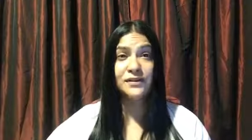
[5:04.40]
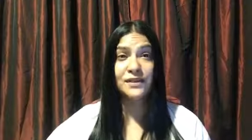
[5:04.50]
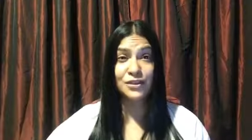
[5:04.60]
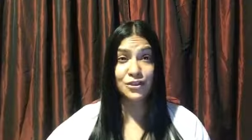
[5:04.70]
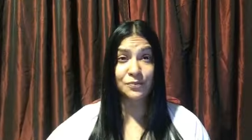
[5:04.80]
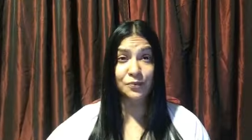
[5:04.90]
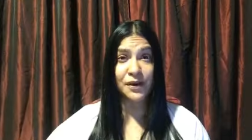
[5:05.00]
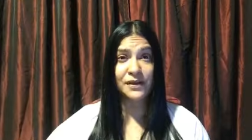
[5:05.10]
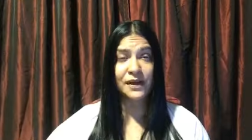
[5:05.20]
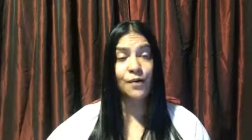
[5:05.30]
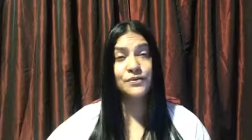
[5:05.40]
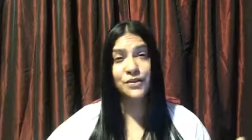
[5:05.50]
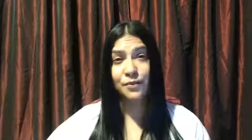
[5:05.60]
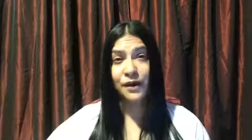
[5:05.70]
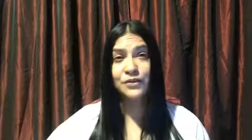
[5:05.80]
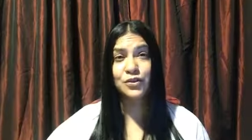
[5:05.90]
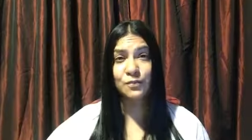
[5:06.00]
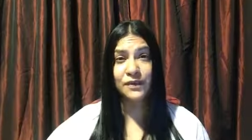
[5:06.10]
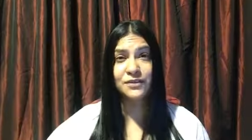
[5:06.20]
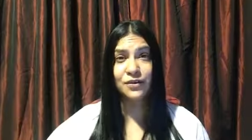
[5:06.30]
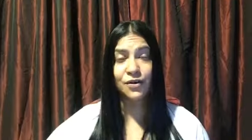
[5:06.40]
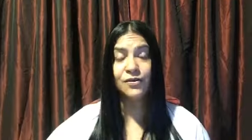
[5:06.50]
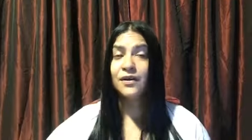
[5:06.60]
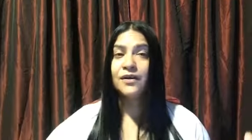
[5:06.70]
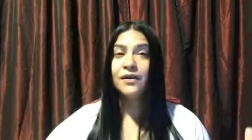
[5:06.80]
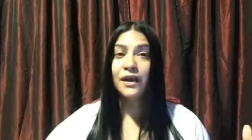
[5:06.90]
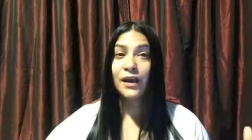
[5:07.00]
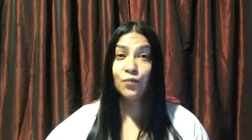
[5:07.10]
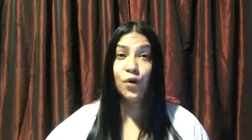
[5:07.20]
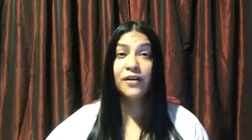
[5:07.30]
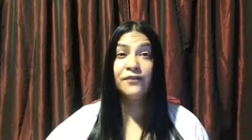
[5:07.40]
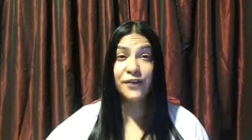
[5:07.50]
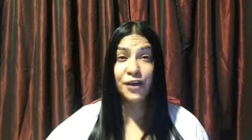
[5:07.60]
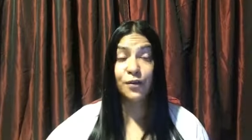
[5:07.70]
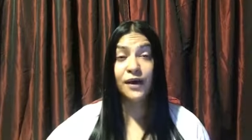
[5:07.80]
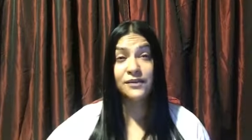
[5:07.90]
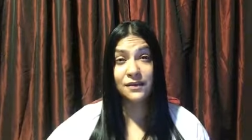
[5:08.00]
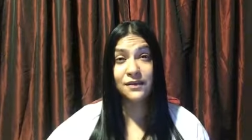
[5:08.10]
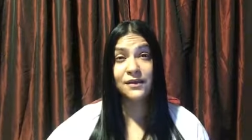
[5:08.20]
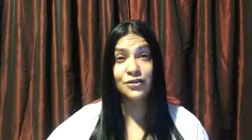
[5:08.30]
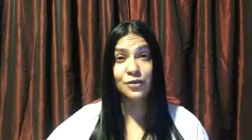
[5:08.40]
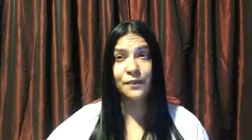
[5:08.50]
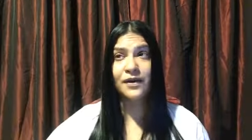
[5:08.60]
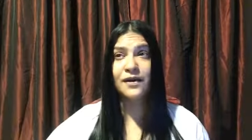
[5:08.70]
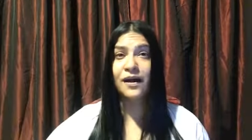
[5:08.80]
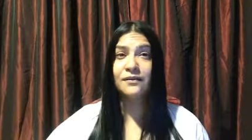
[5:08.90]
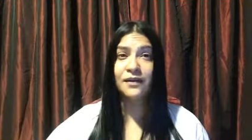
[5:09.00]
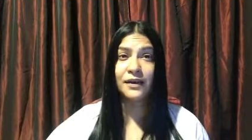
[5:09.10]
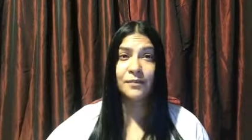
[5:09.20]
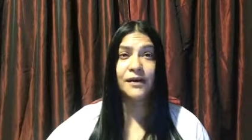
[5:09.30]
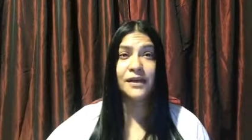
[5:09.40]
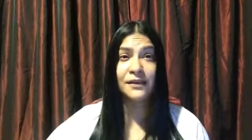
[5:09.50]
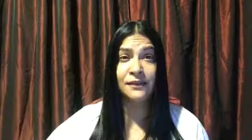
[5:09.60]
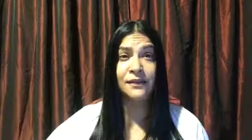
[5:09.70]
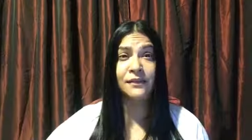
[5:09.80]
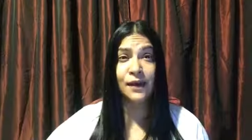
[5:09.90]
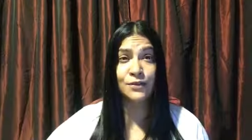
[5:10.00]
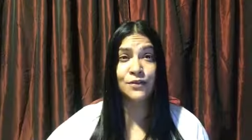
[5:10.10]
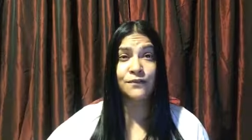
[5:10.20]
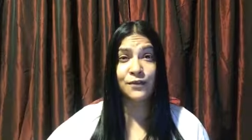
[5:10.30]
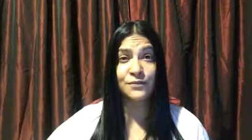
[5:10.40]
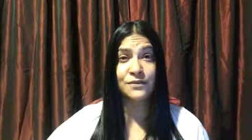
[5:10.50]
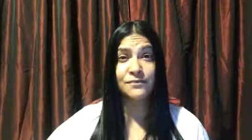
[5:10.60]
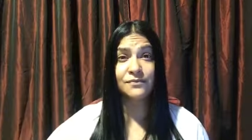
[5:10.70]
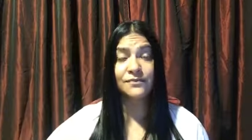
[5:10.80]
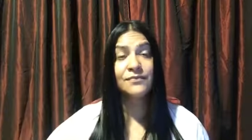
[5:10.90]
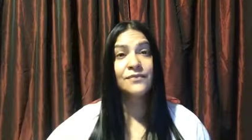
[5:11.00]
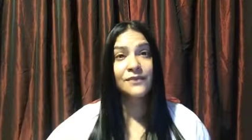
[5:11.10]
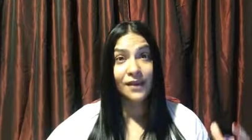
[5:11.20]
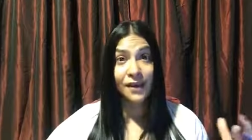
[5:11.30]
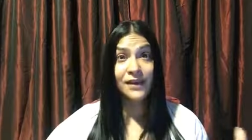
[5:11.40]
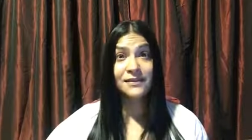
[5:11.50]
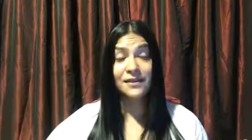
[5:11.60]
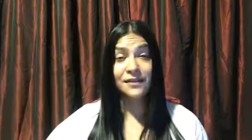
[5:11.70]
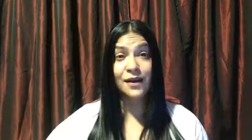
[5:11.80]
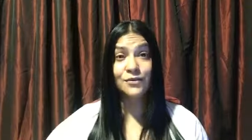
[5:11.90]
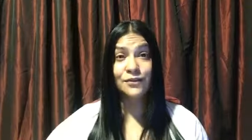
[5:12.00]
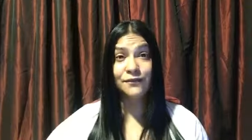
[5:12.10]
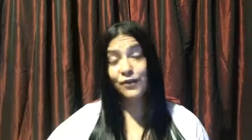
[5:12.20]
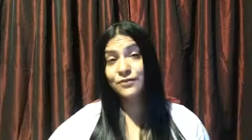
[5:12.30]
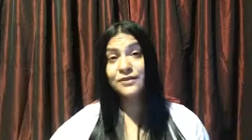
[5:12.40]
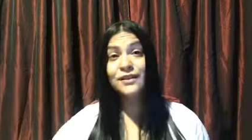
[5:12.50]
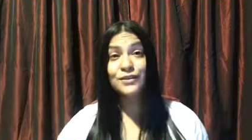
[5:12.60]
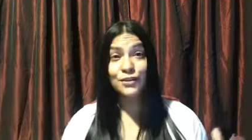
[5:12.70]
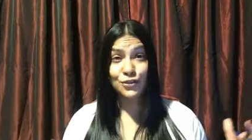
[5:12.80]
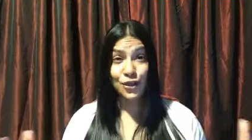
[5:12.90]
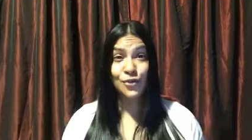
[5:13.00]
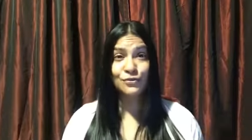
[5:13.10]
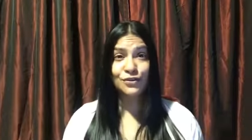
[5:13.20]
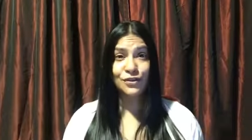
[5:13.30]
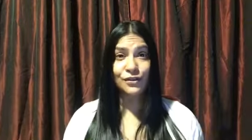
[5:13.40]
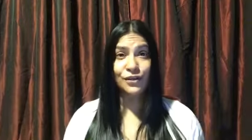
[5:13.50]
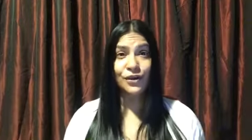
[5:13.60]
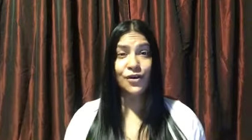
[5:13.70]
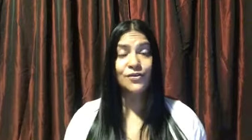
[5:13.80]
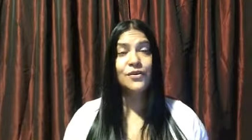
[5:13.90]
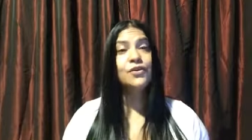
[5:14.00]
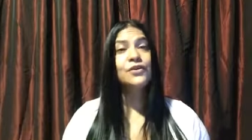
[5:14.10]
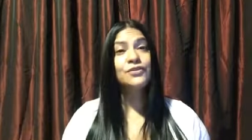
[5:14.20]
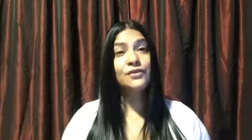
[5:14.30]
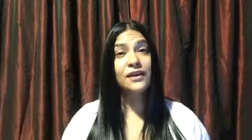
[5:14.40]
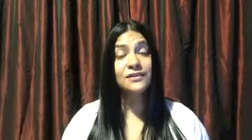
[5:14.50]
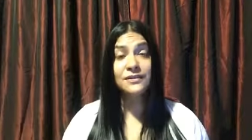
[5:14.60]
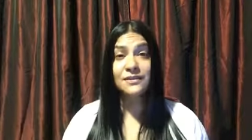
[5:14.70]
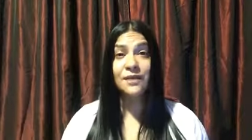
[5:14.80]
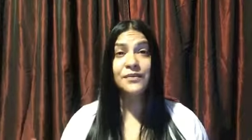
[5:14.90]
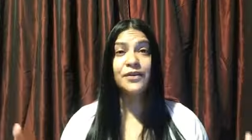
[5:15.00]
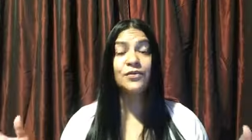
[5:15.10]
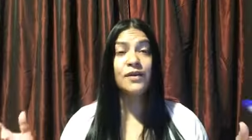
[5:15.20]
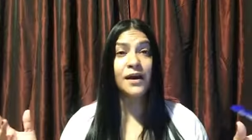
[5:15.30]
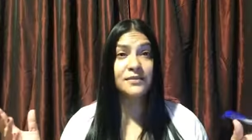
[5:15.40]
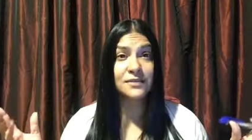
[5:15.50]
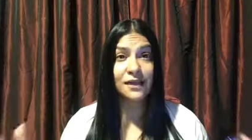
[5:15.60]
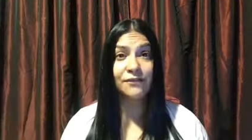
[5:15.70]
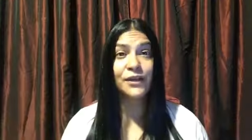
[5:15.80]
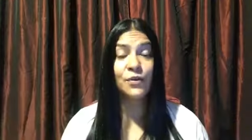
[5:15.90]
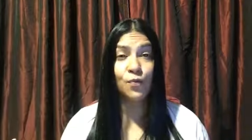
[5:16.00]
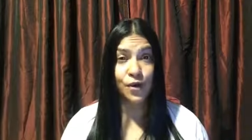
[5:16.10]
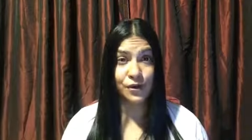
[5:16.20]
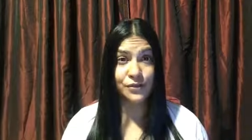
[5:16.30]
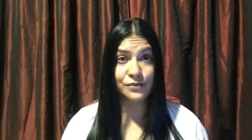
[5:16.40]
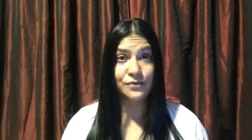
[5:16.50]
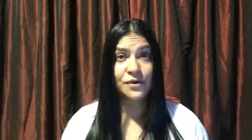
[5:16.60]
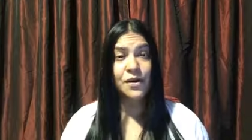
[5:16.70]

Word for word: to Egypt, right? I was there about two months ago. And one video I did in Egypt, I got like about 18,000 views. 18,000 views. This is huge, you know? So this is something you guys definitely want to do